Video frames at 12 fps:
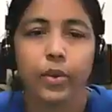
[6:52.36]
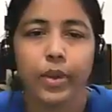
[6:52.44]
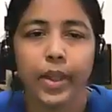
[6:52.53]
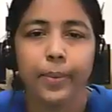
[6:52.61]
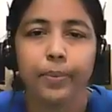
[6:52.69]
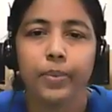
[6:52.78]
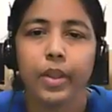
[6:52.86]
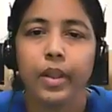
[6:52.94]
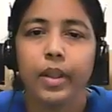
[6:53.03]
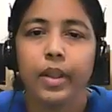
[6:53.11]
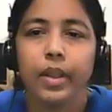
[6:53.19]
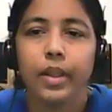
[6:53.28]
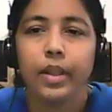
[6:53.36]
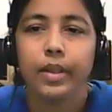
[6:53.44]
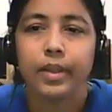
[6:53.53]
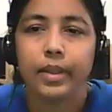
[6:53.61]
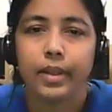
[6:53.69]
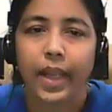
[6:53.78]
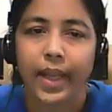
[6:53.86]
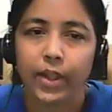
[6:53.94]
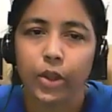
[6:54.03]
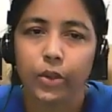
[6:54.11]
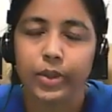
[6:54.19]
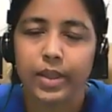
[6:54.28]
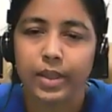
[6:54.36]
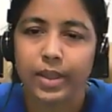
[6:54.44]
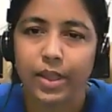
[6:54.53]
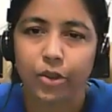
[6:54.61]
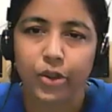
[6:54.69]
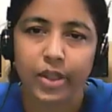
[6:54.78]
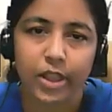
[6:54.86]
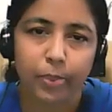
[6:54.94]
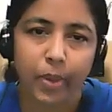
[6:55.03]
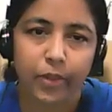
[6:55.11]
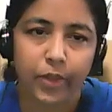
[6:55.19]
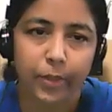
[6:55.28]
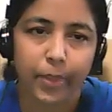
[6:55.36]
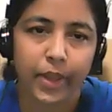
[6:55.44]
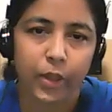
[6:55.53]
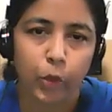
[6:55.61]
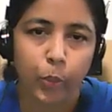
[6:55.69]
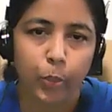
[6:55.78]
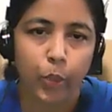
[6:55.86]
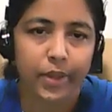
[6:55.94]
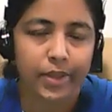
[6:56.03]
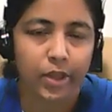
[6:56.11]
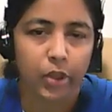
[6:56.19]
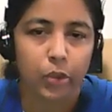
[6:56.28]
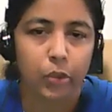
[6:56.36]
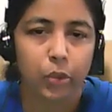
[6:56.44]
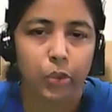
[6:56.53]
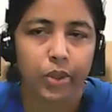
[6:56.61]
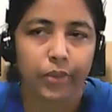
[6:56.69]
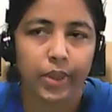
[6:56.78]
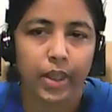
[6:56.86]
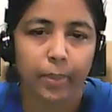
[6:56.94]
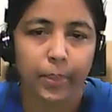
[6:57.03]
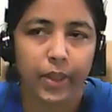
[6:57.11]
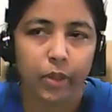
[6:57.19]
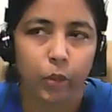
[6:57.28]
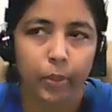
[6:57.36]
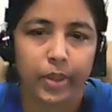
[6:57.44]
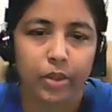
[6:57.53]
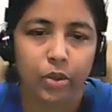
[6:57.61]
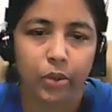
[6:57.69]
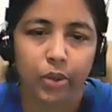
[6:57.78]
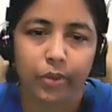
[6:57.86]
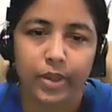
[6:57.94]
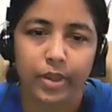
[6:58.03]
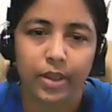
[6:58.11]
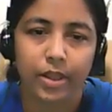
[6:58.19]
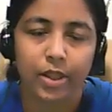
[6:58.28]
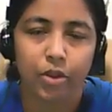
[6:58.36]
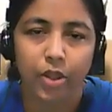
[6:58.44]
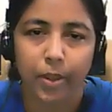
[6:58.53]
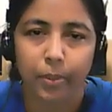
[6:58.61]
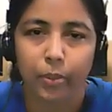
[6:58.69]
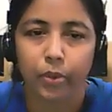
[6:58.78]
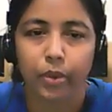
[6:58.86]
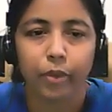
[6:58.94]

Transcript: Okay. Thank you. This session is powered by 2.0 Jyoti Vidyapeeth Women's University, Jaipur.